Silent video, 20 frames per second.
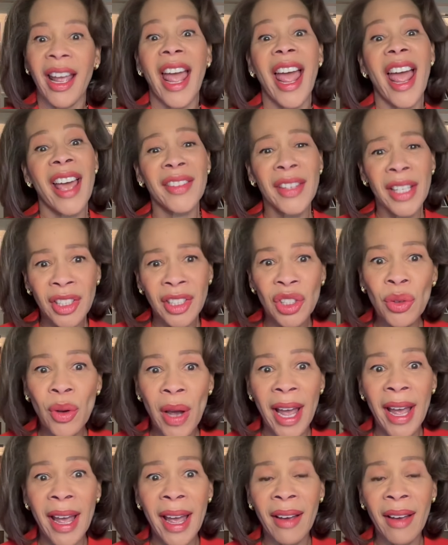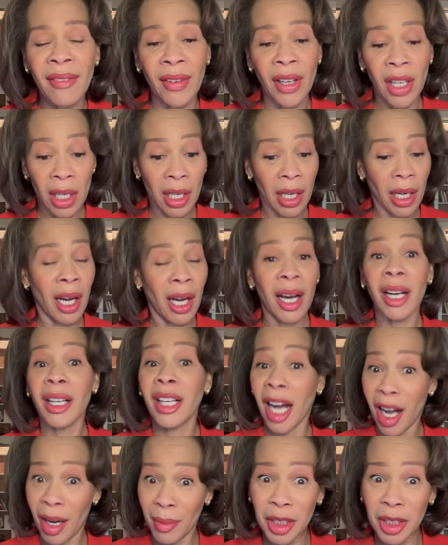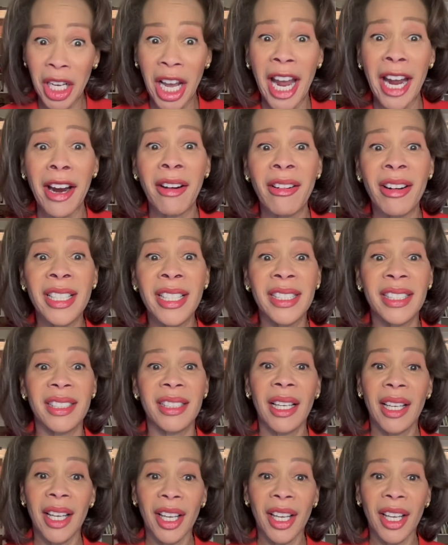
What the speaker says: And then you have Kamala Harris,